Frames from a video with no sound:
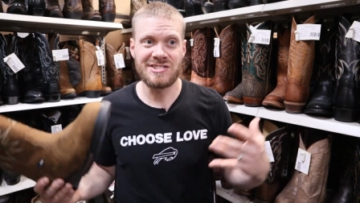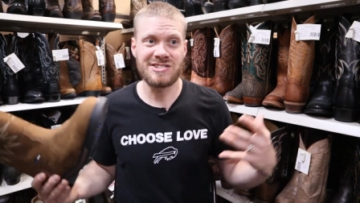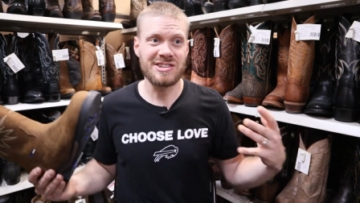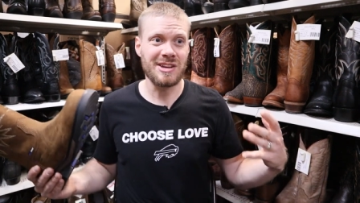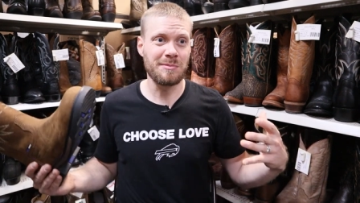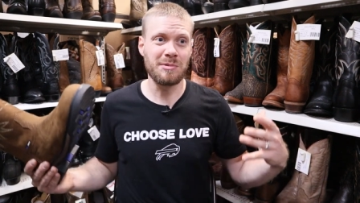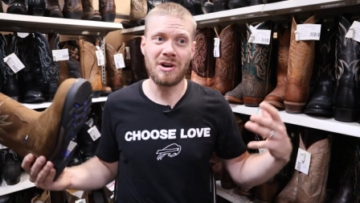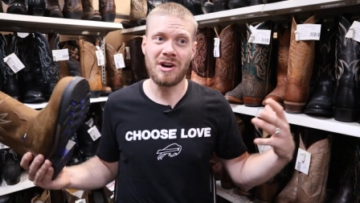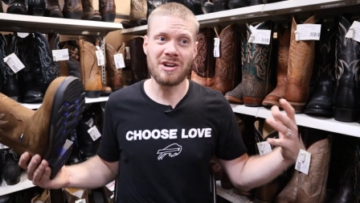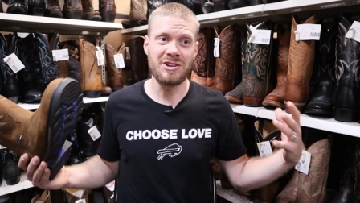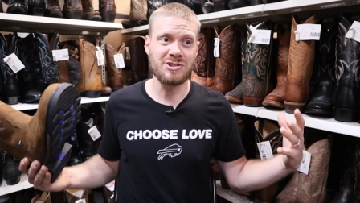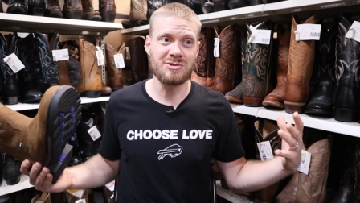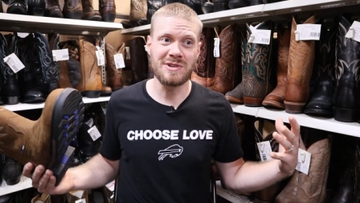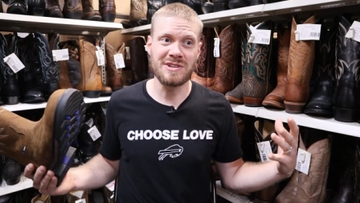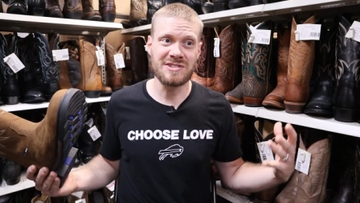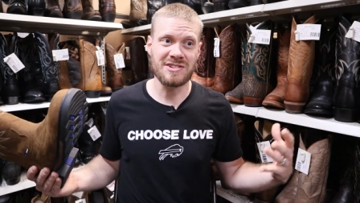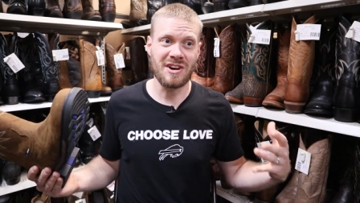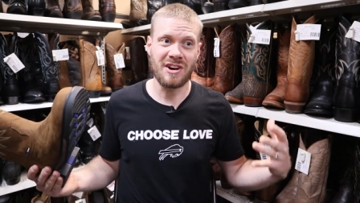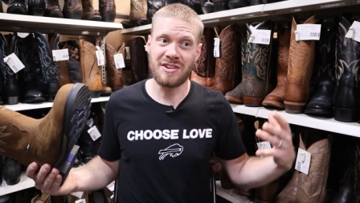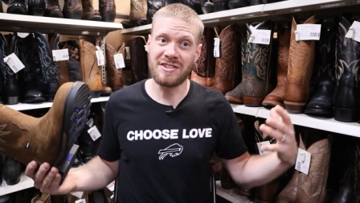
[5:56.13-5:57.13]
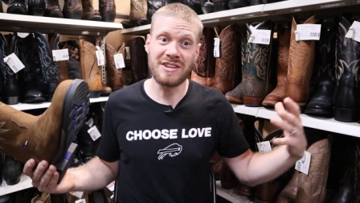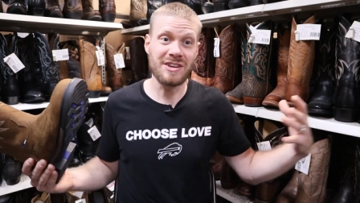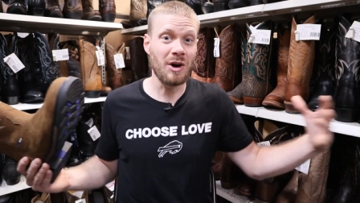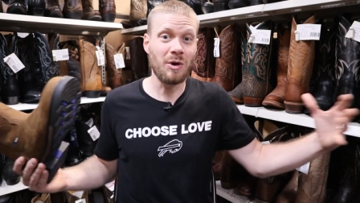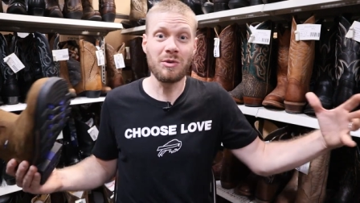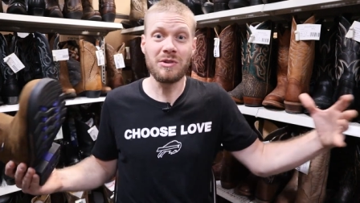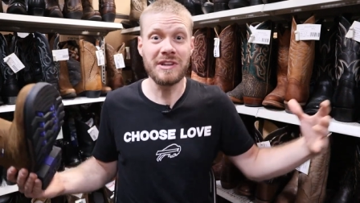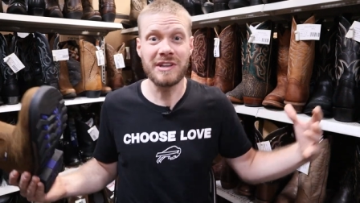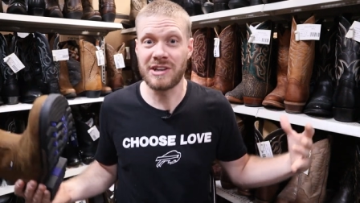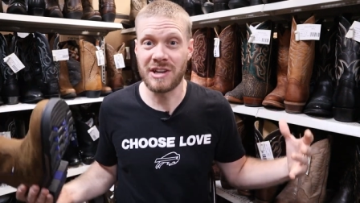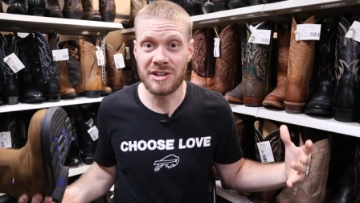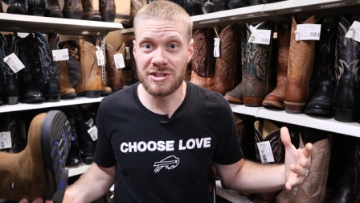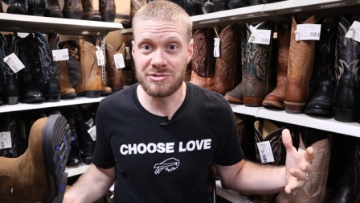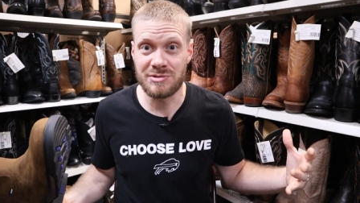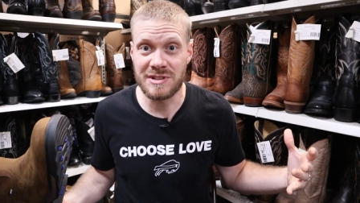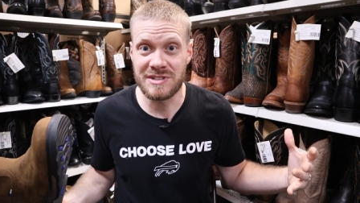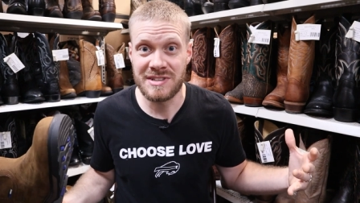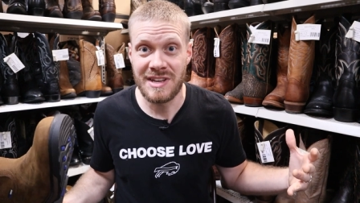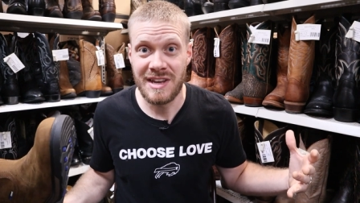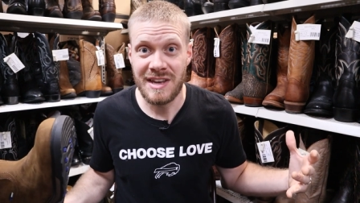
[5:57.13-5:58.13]
Some countries are the only
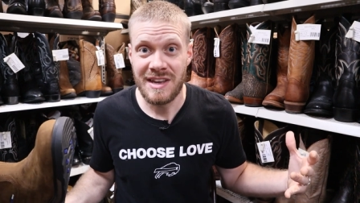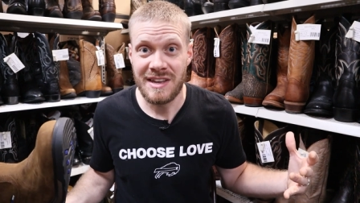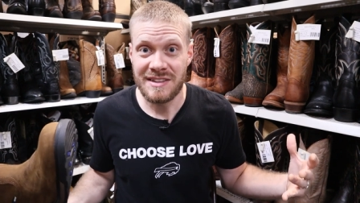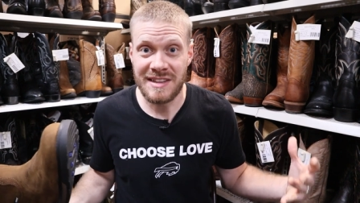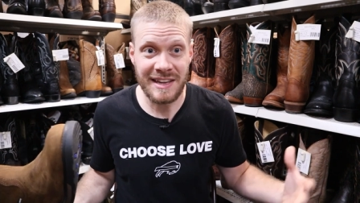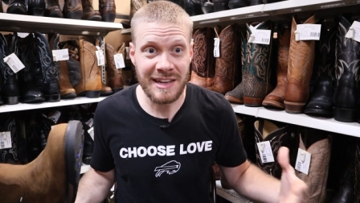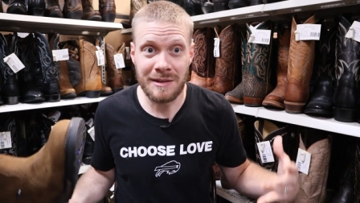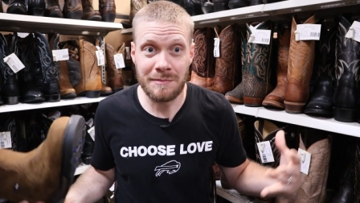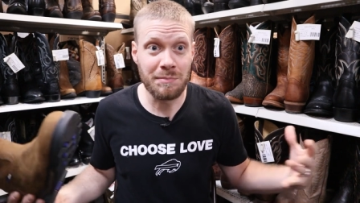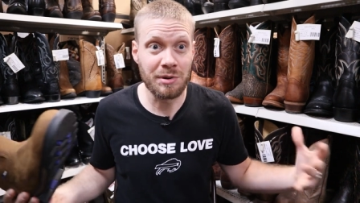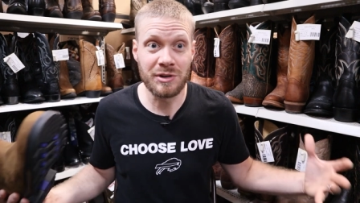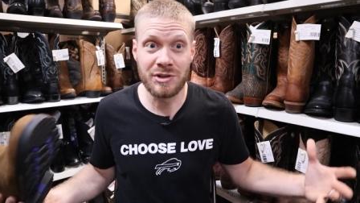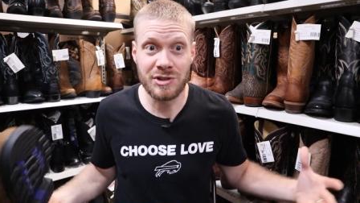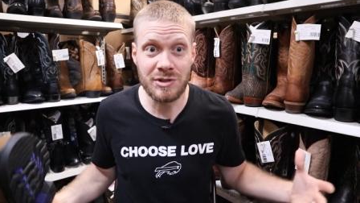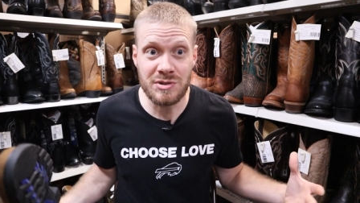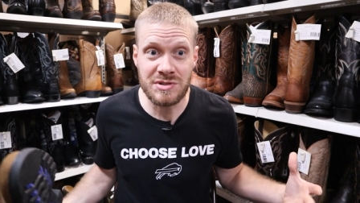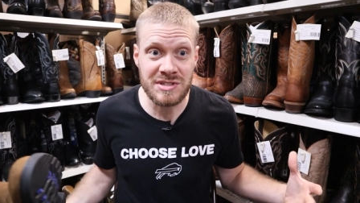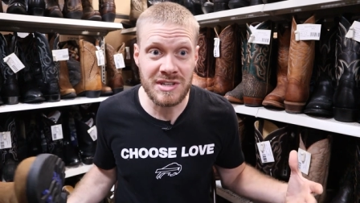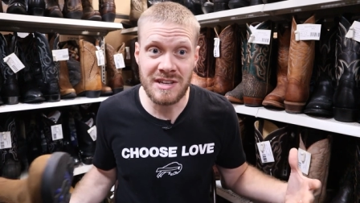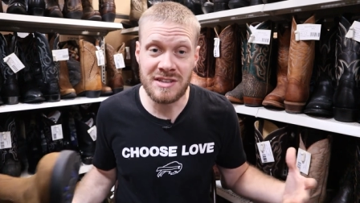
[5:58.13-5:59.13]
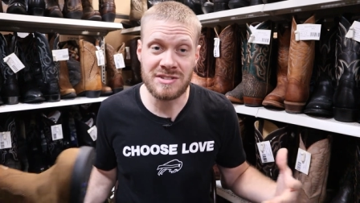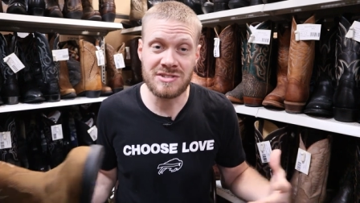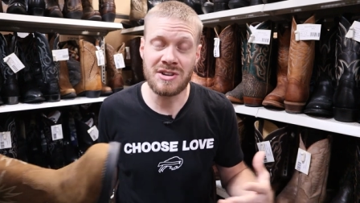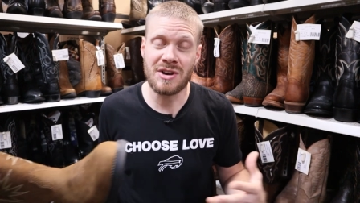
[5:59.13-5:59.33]
countries that can produce it.